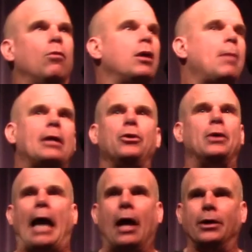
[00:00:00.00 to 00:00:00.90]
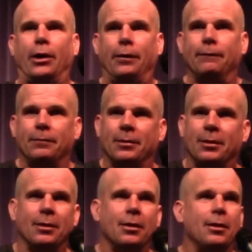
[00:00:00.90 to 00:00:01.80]
what am I doing out here?
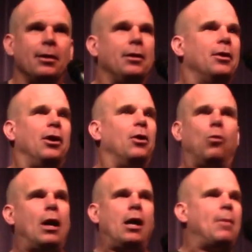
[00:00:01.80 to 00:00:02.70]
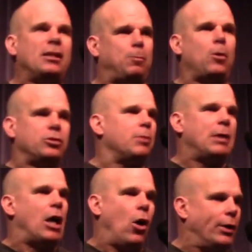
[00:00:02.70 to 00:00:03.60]
Where am I supposed to
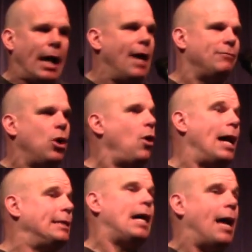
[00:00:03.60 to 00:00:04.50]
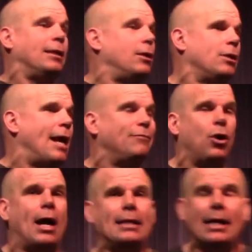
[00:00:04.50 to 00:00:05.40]
be going? I have no idea. I literally have
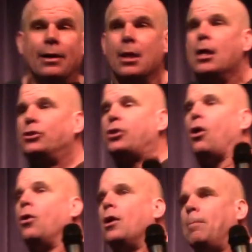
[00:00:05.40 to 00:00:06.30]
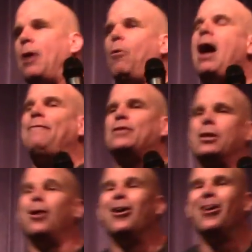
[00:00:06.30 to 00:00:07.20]
no idea. So my wife is,